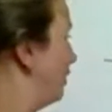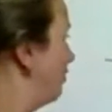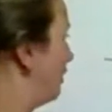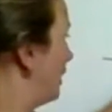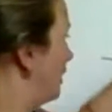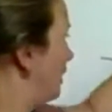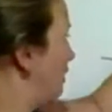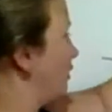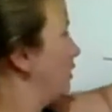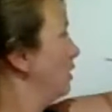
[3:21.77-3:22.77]
here,
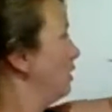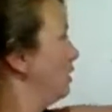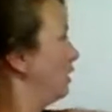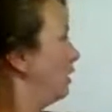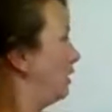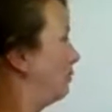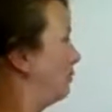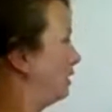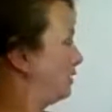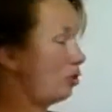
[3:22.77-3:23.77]
it's
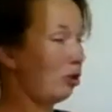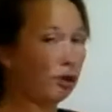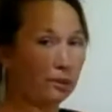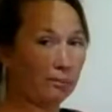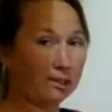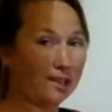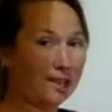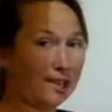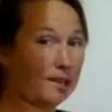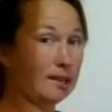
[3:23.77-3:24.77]
called a blade,
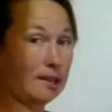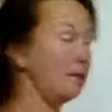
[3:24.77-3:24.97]
and